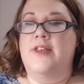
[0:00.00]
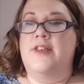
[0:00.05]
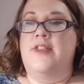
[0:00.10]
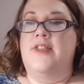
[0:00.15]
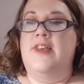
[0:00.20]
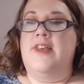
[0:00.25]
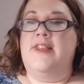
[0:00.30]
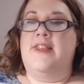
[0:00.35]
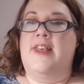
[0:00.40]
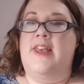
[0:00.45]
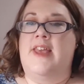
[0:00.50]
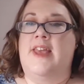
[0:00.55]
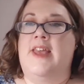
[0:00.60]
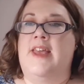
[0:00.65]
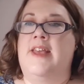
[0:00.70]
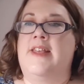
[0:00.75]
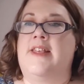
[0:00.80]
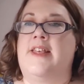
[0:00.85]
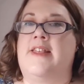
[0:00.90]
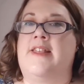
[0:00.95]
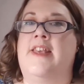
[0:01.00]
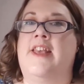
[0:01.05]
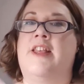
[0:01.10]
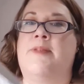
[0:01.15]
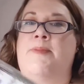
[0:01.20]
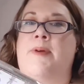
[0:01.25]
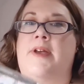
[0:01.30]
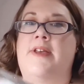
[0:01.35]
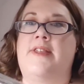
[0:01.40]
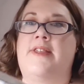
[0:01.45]
So this is a
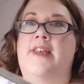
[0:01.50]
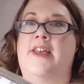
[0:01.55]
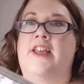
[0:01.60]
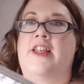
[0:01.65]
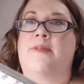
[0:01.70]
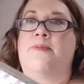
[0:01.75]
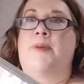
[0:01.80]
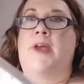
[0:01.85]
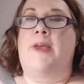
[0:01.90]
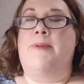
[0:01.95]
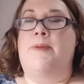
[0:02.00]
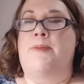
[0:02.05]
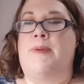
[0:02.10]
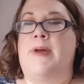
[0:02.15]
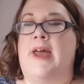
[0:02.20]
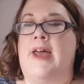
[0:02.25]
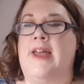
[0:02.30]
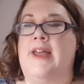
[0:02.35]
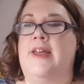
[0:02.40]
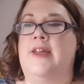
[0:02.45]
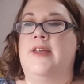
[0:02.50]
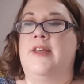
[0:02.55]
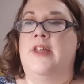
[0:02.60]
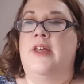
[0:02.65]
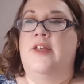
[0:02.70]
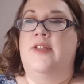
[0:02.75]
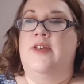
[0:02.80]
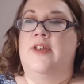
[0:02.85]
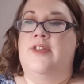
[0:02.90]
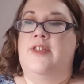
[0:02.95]
6x6 paper pack.
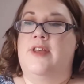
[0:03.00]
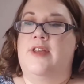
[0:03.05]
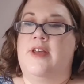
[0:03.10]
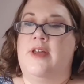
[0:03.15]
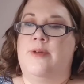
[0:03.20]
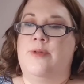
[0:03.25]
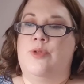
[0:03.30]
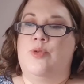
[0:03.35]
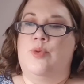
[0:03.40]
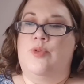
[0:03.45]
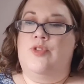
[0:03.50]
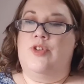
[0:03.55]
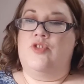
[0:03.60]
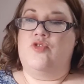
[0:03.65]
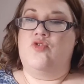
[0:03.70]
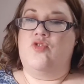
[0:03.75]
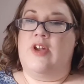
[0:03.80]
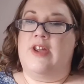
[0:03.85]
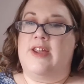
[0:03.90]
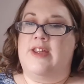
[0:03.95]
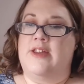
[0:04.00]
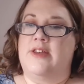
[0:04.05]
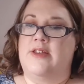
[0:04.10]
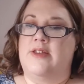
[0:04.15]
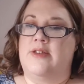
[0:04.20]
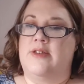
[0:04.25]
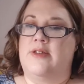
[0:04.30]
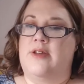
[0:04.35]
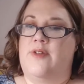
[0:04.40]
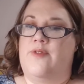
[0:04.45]
This comes with the
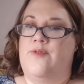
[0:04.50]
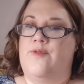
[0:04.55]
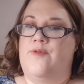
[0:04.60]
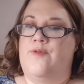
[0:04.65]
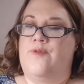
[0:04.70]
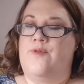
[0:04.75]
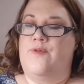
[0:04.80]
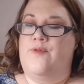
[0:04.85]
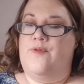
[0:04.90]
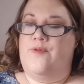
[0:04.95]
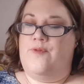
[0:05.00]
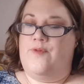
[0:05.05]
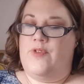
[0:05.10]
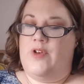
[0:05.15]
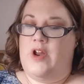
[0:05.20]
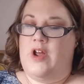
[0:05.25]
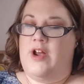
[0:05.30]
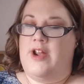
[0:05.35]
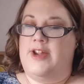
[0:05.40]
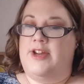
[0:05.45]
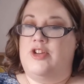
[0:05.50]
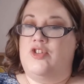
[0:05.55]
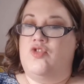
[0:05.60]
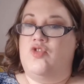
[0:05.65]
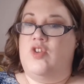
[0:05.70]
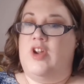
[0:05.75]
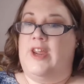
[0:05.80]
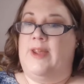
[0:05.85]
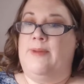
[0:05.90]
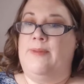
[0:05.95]
Dragonfly
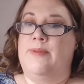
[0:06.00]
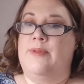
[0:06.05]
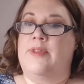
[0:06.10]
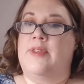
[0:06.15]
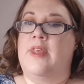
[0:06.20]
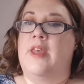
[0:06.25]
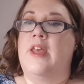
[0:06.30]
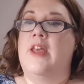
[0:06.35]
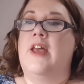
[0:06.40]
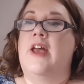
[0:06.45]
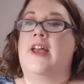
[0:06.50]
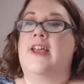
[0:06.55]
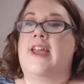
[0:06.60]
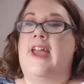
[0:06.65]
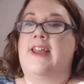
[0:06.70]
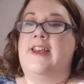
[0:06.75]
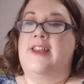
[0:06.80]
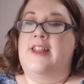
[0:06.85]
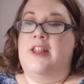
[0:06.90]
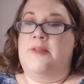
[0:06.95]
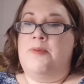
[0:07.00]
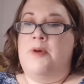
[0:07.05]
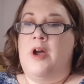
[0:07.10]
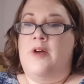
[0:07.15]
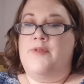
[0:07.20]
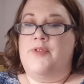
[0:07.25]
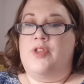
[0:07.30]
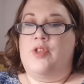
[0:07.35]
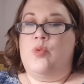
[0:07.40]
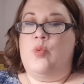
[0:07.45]
Dreams. Again, this is part
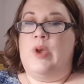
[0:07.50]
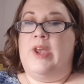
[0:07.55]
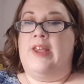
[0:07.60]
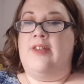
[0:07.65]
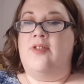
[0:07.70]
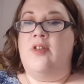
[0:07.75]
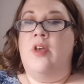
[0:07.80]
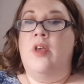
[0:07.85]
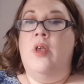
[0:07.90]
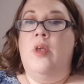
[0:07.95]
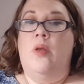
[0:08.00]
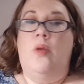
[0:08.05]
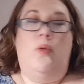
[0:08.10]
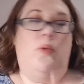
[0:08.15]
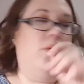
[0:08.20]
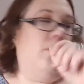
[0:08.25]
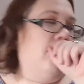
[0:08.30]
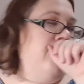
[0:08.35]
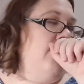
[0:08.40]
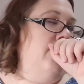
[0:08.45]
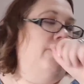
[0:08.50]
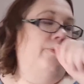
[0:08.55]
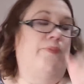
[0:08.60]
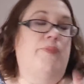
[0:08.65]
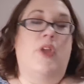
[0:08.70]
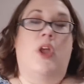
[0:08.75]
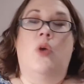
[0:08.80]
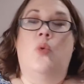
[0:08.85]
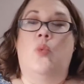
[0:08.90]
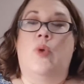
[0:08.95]
of a suite.
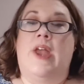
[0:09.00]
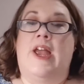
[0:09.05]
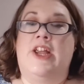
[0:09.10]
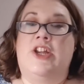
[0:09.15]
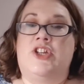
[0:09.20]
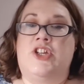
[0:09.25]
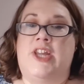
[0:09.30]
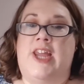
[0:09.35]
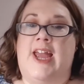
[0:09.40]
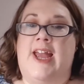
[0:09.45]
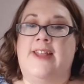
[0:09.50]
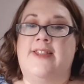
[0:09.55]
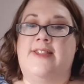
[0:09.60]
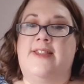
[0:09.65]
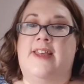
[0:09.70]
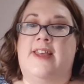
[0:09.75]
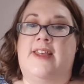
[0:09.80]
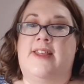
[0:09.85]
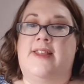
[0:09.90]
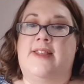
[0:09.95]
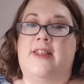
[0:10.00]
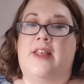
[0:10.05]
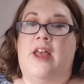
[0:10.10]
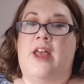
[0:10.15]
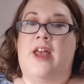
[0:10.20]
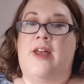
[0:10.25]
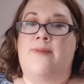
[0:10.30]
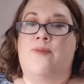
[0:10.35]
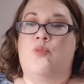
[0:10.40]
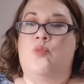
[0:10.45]
We actually had this
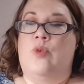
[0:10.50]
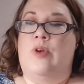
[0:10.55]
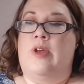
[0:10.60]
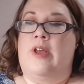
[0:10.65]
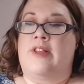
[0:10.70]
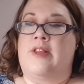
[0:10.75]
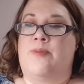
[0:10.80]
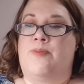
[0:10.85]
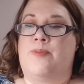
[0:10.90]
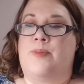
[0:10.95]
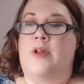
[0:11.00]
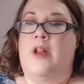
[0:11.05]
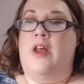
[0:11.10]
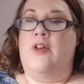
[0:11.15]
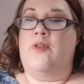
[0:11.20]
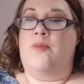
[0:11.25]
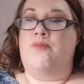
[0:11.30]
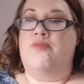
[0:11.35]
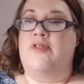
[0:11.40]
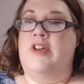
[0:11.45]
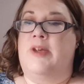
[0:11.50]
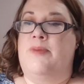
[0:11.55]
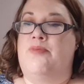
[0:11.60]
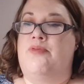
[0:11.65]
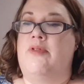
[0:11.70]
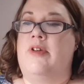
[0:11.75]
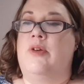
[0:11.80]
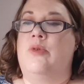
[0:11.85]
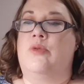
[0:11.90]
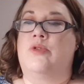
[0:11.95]
as a kind of
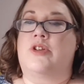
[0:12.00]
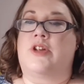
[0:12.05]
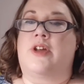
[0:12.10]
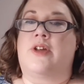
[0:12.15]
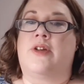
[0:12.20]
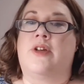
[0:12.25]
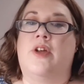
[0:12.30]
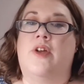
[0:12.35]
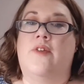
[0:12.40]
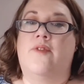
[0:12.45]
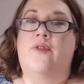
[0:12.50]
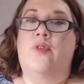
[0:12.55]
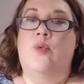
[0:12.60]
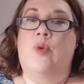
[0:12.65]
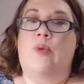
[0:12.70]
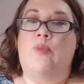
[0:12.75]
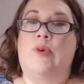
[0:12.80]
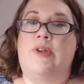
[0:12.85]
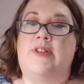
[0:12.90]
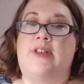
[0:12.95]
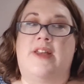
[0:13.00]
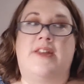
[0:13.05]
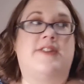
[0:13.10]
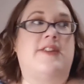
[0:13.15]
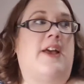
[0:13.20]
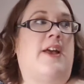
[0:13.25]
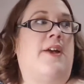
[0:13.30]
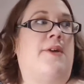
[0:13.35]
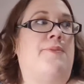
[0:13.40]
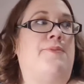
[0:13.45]
pre-order for when we did